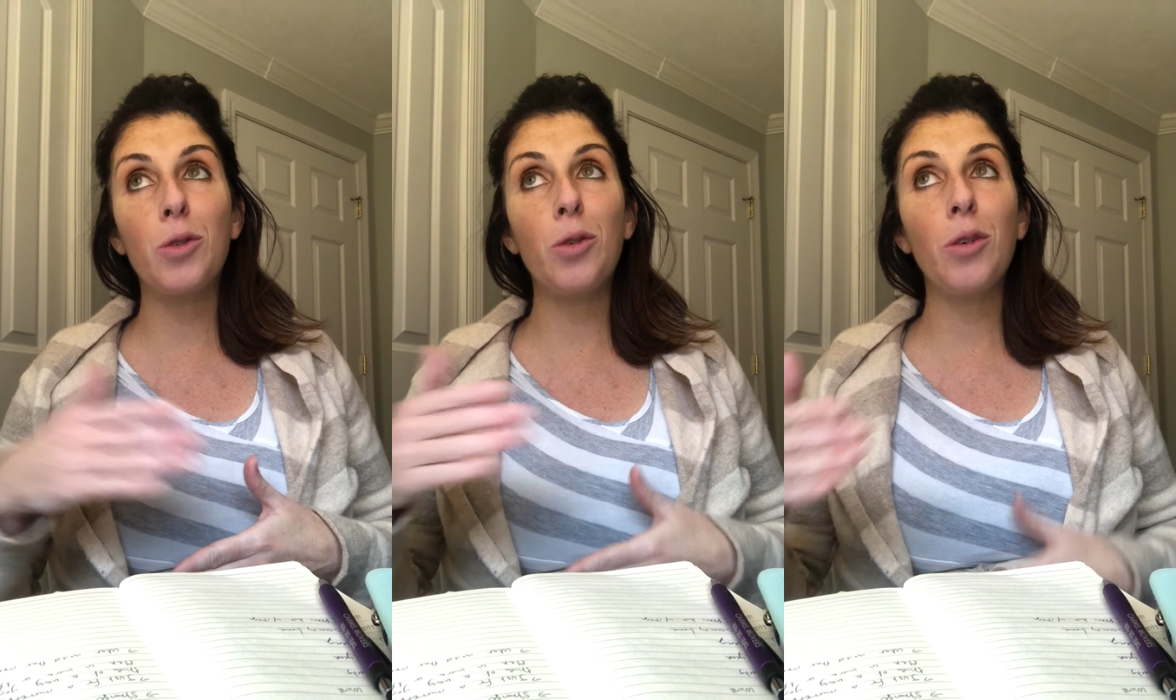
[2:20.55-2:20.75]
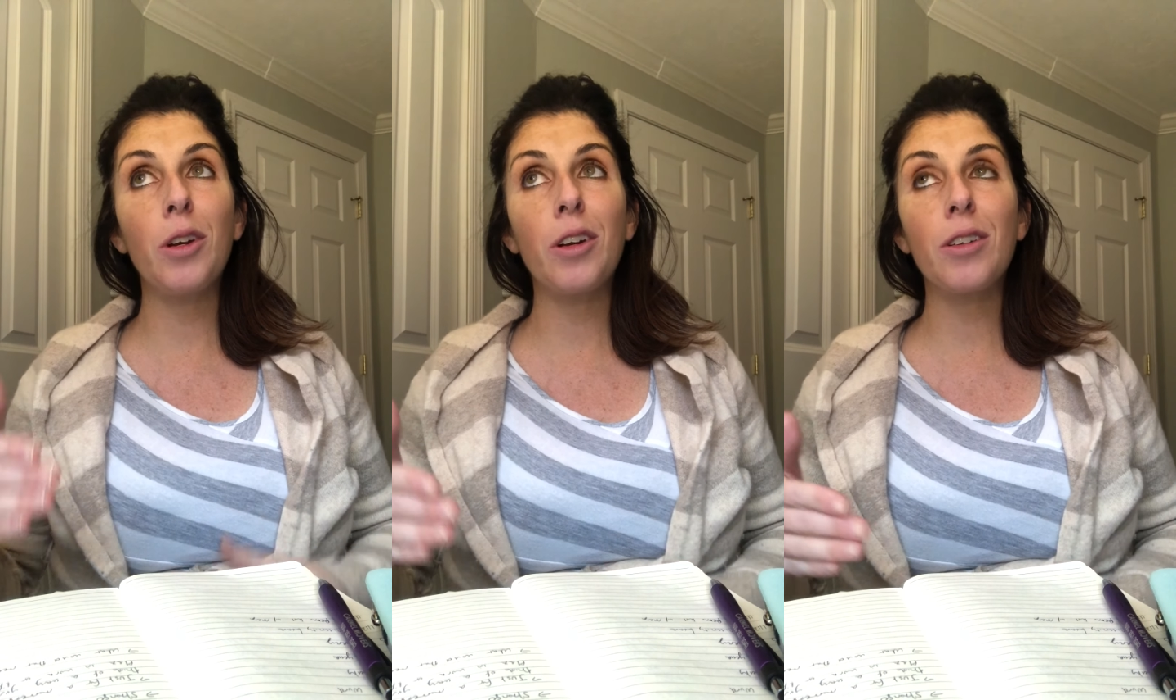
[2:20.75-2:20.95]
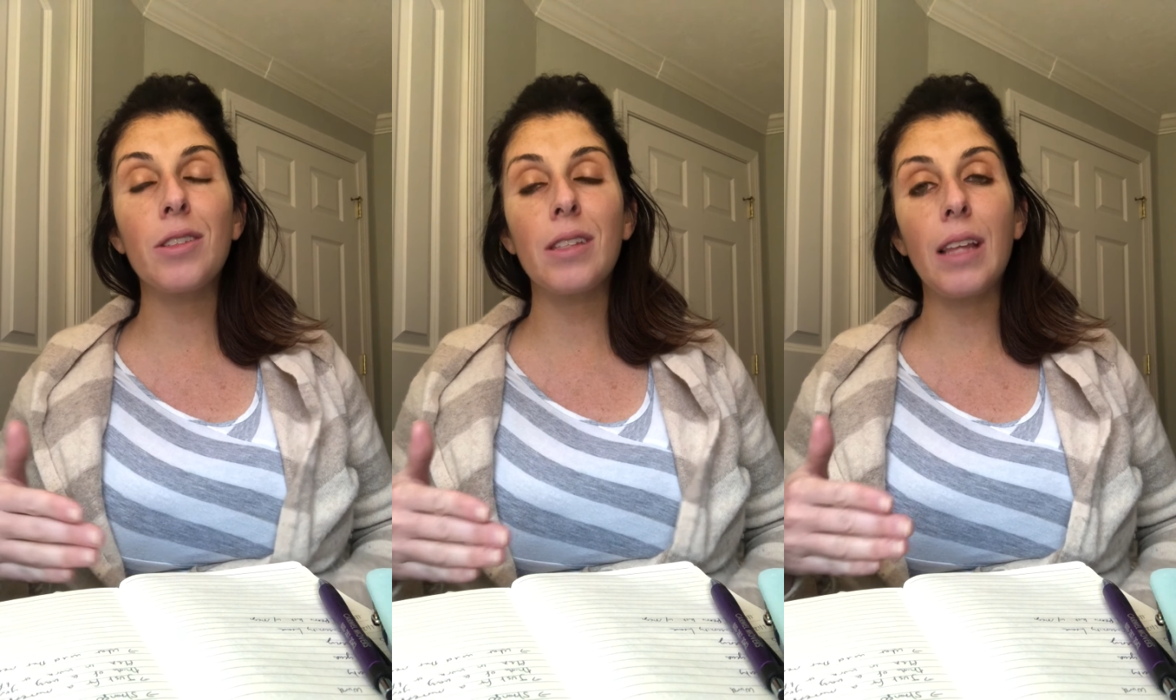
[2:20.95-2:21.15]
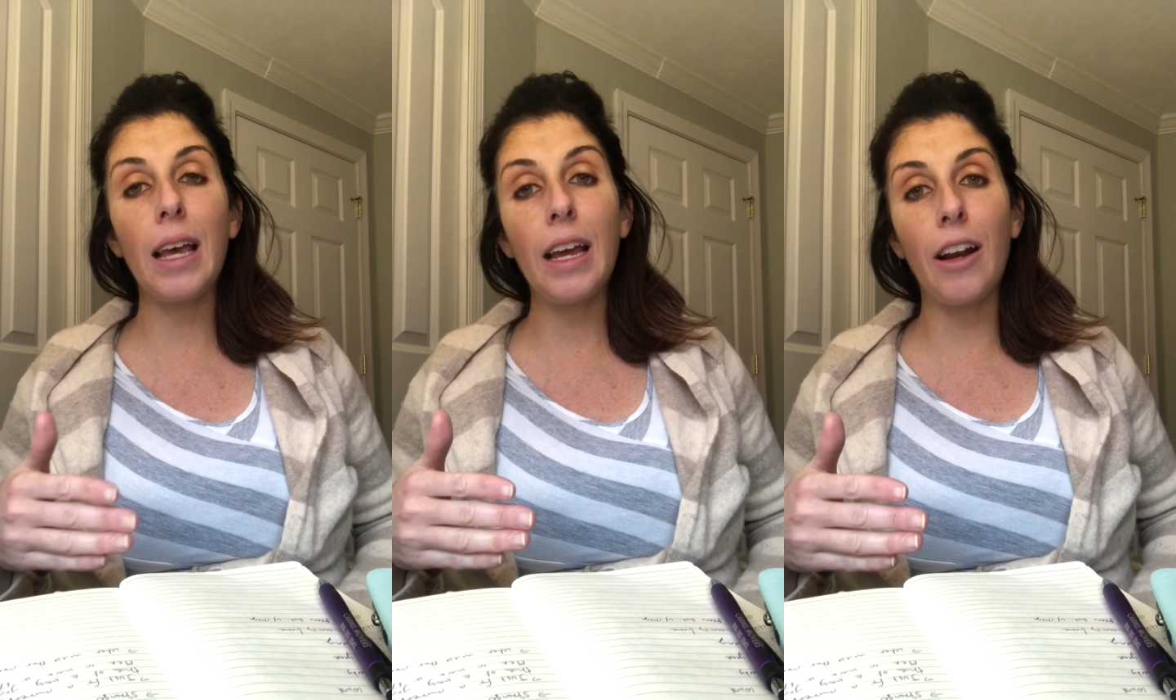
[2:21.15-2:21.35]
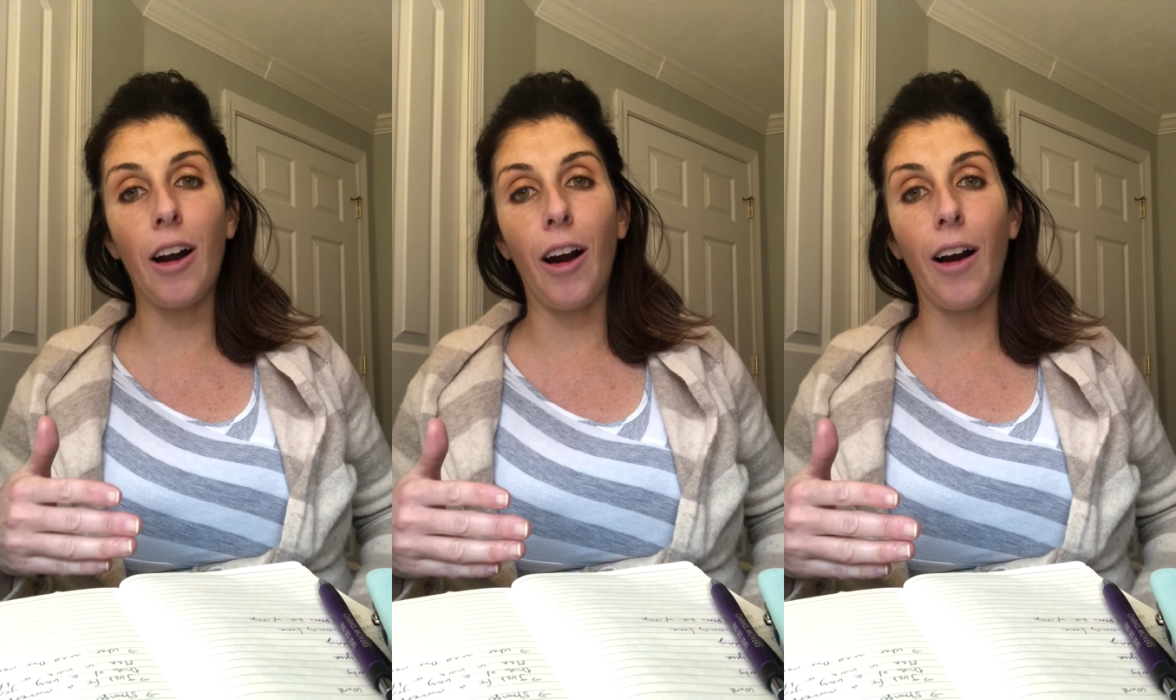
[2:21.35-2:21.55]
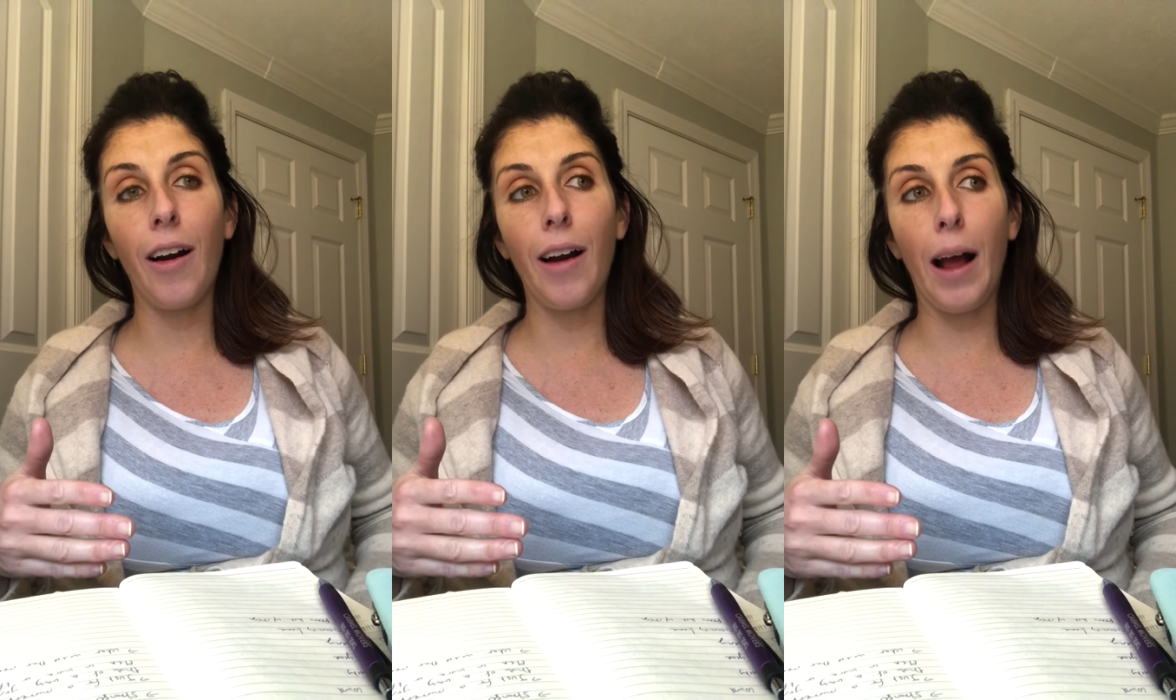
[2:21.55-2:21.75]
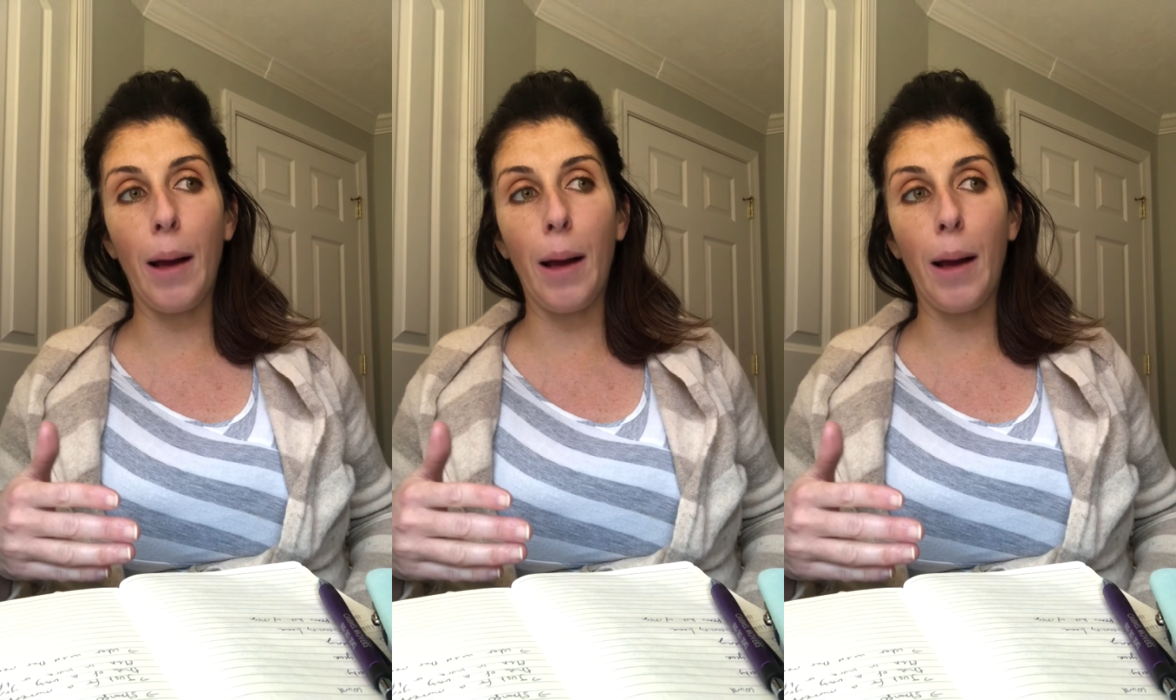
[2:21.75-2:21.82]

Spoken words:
2 years later,